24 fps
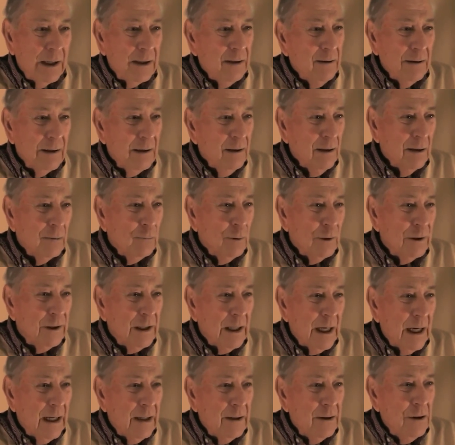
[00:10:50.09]
Not with
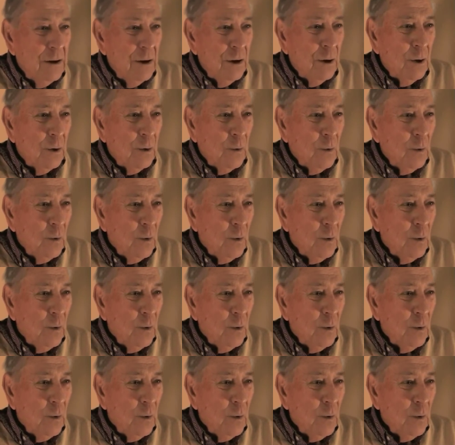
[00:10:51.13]
that, no.